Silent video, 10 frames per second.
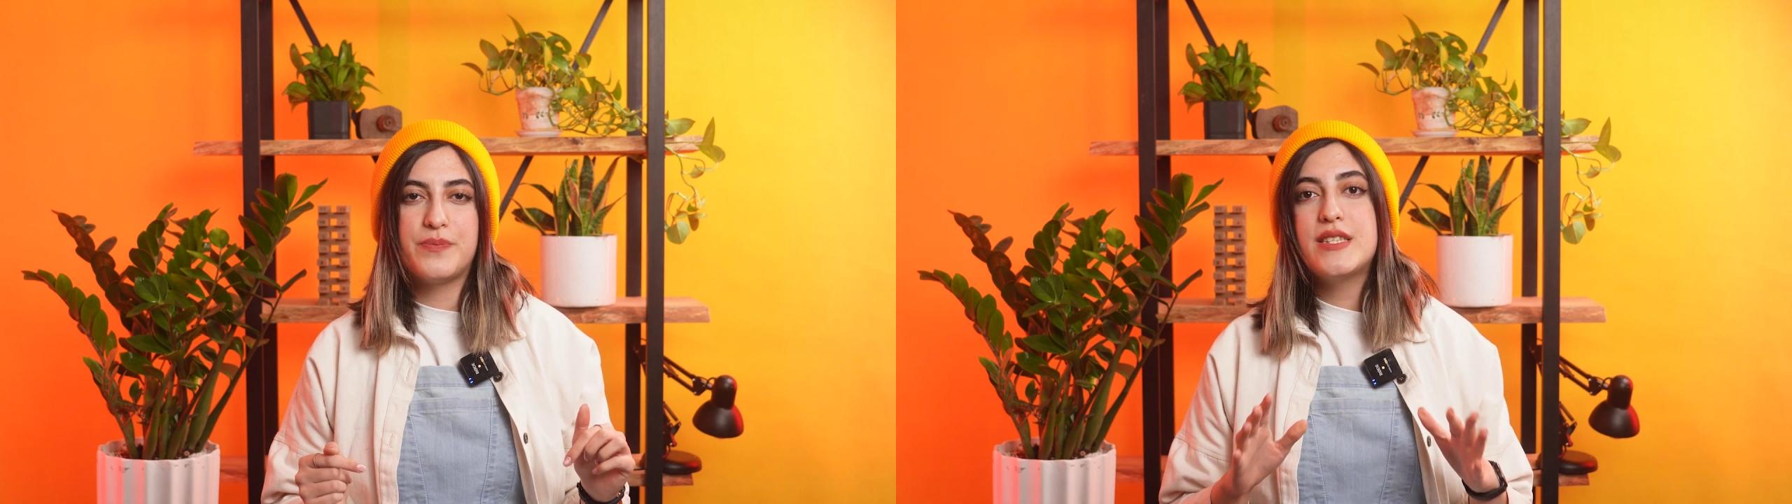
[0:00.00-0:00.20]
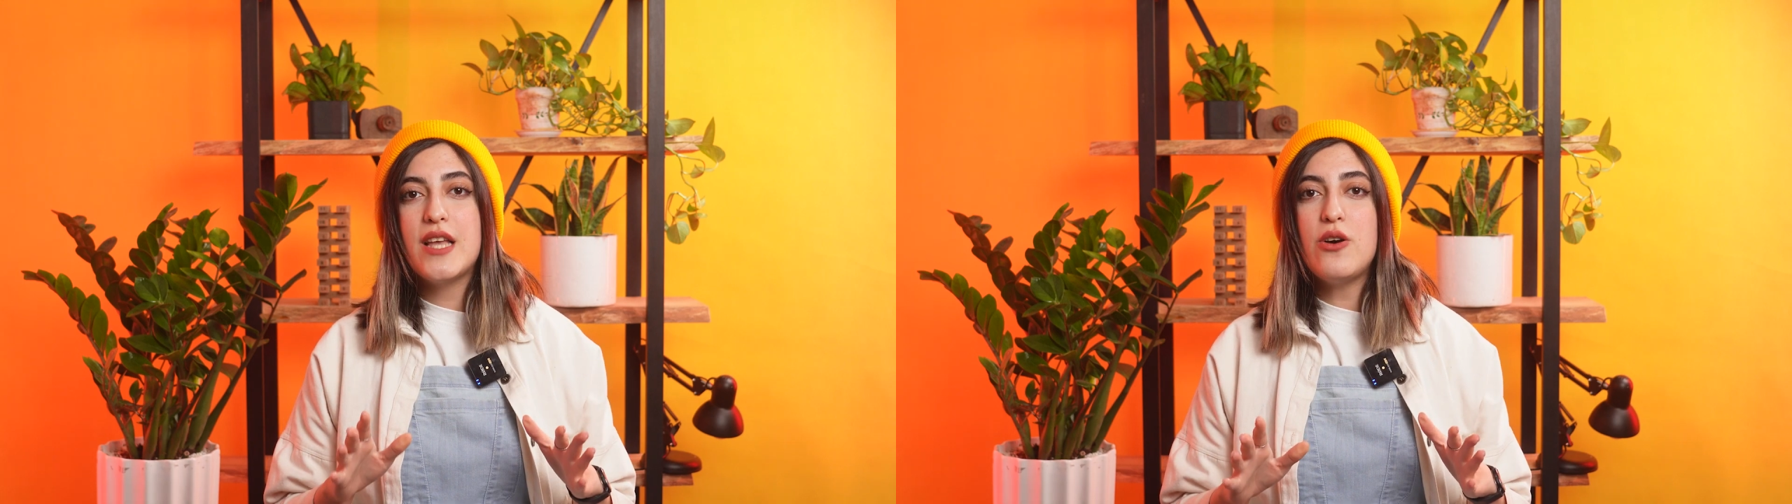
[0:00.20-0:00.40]

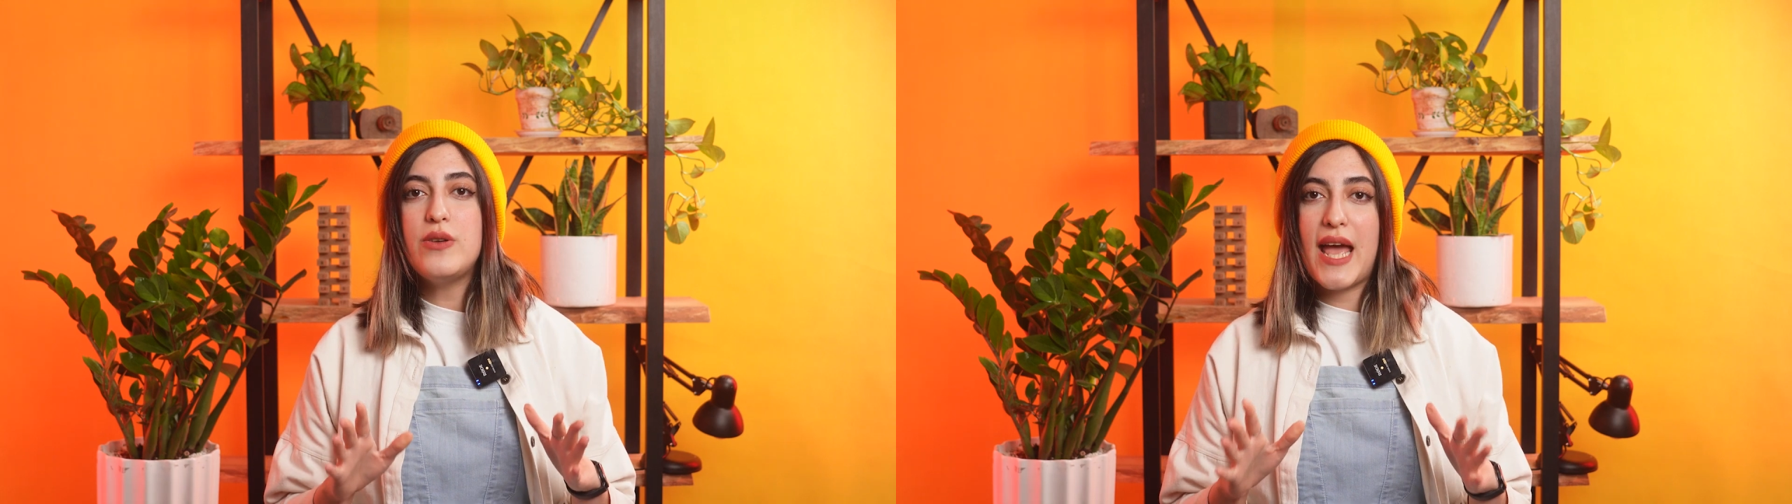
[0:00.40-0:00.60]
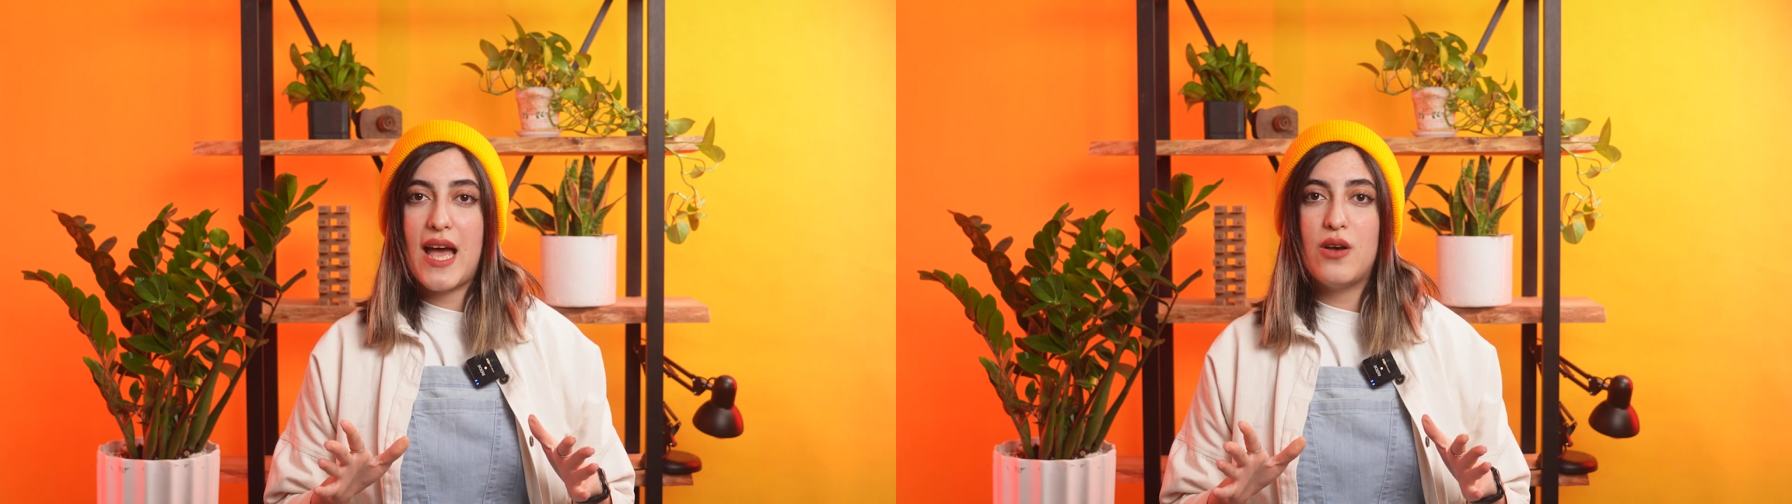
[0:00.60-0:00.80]
So
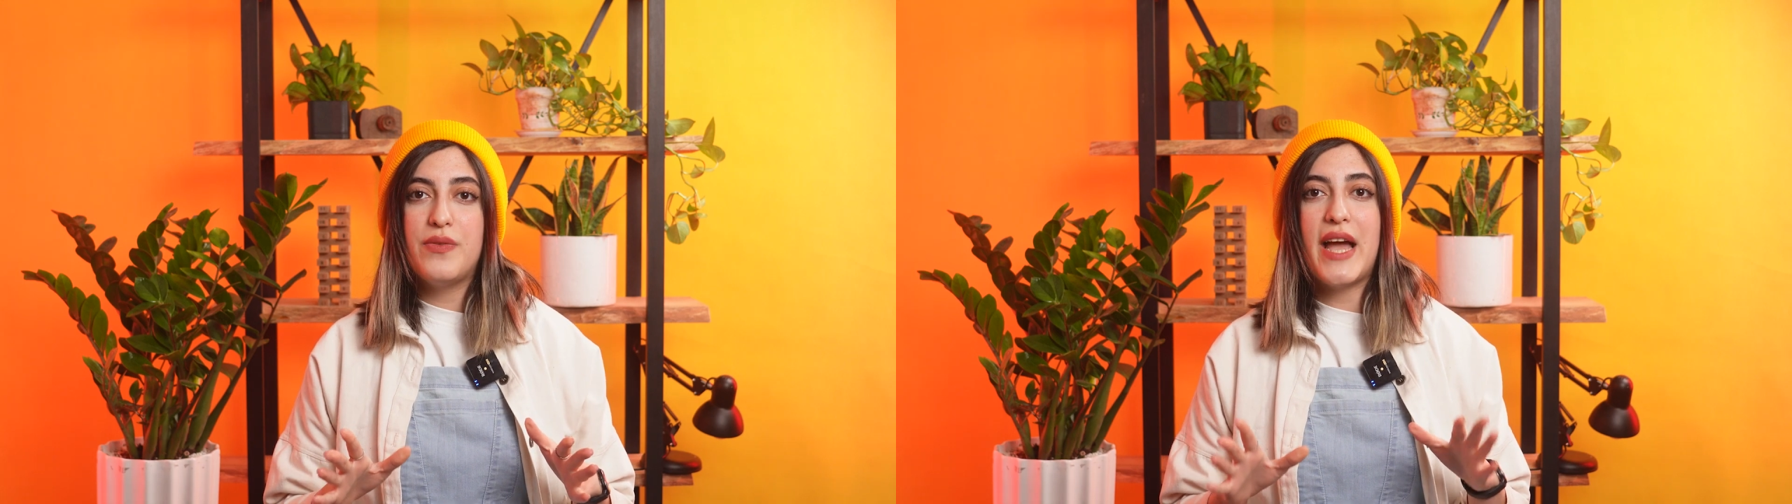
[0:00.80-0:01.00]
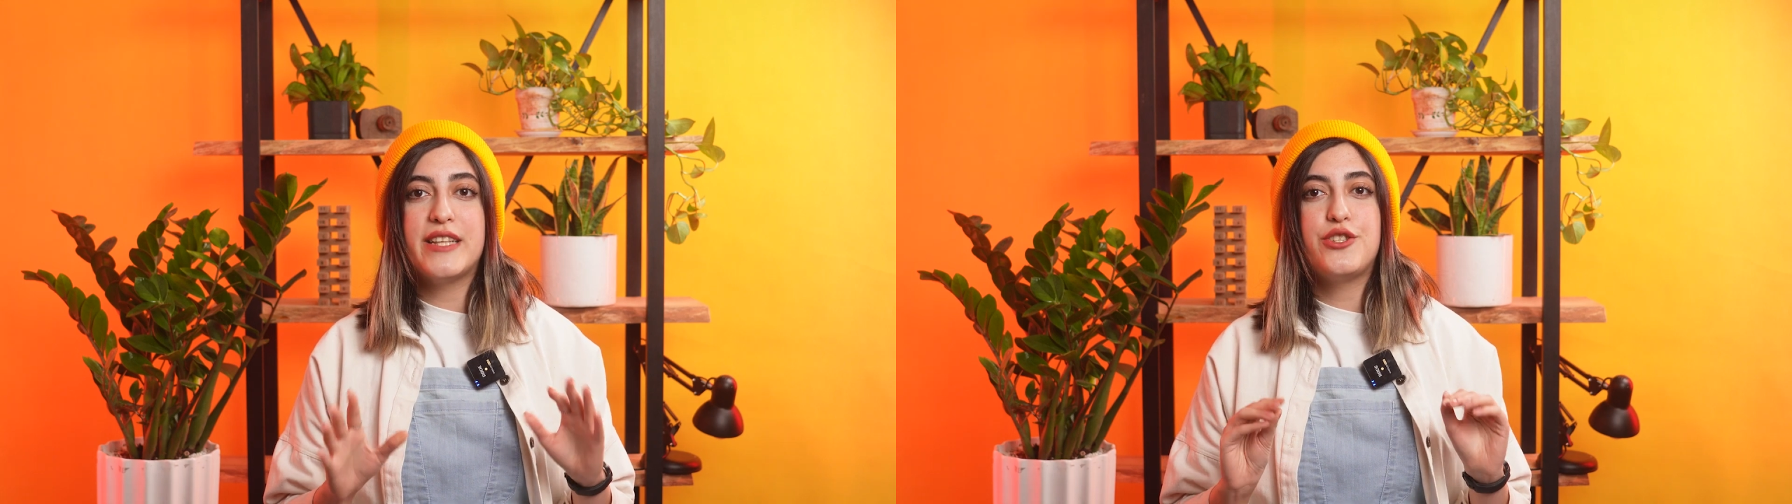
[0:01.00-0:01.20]
now
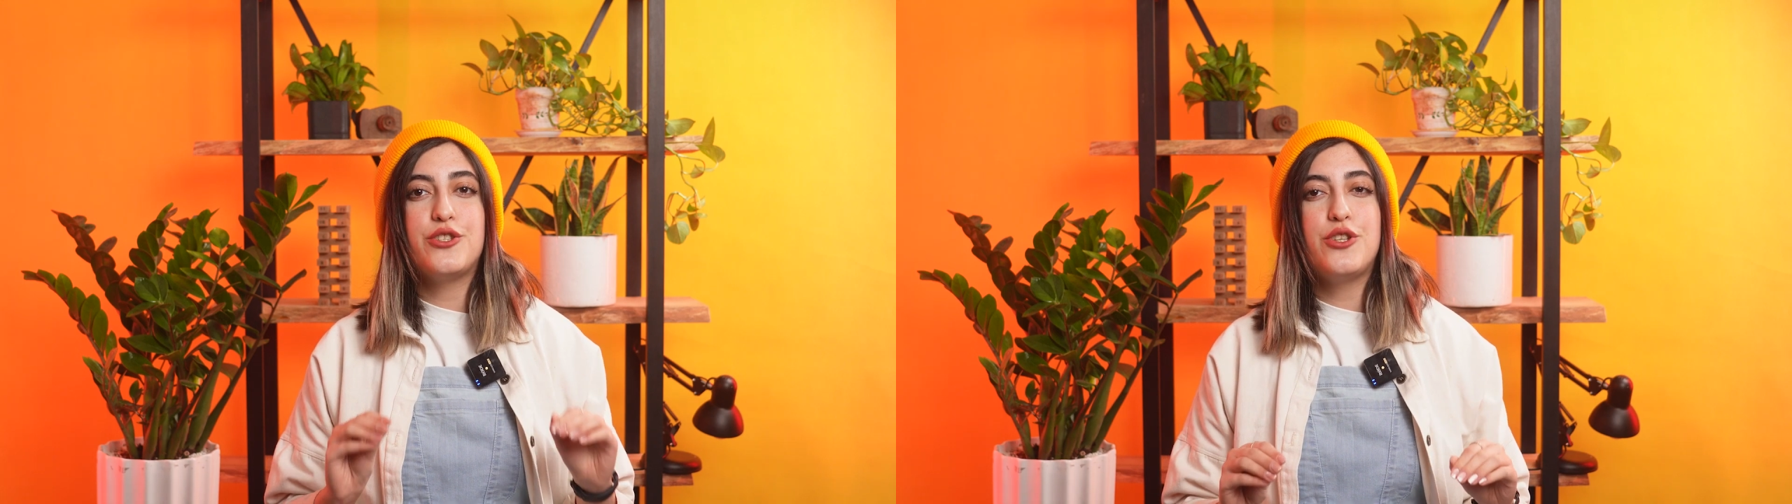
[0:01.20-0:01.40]
that you